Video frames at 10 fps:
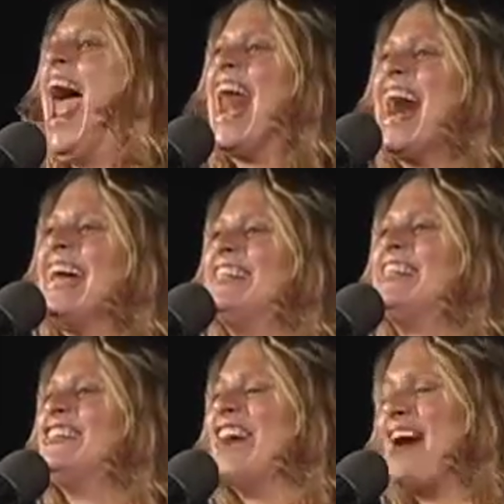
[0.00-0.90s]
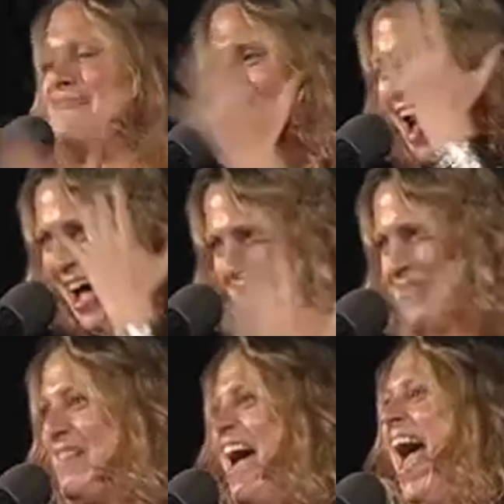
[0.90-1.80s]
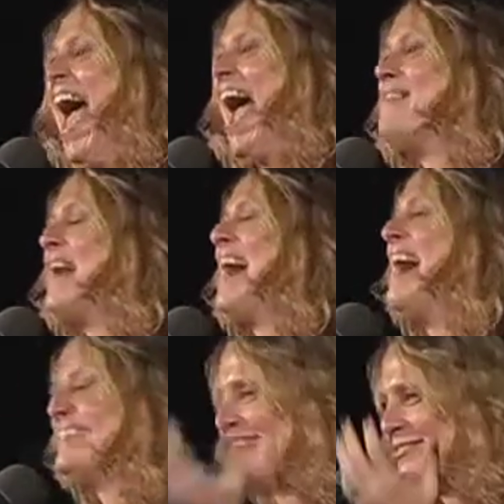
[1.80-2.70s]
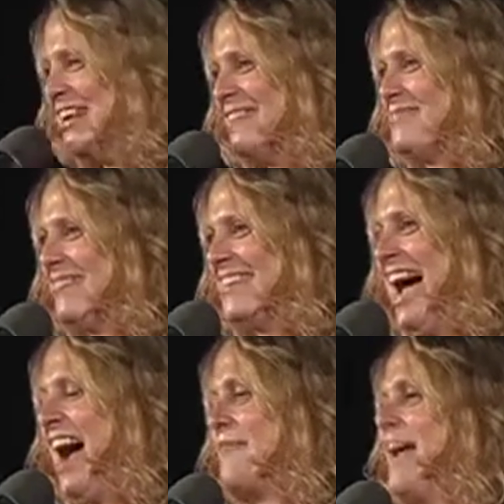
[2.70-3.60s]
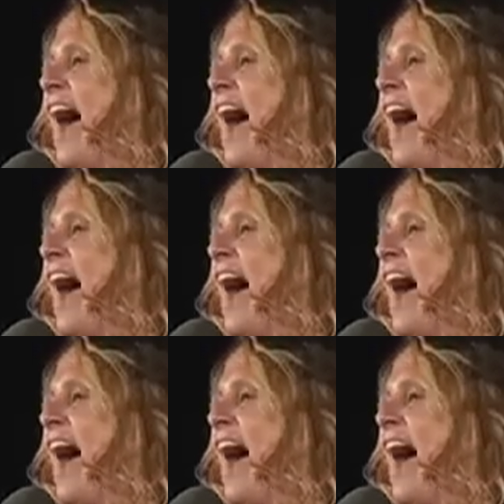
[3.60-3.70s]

And I jump up, and my husband jumps up to hug me.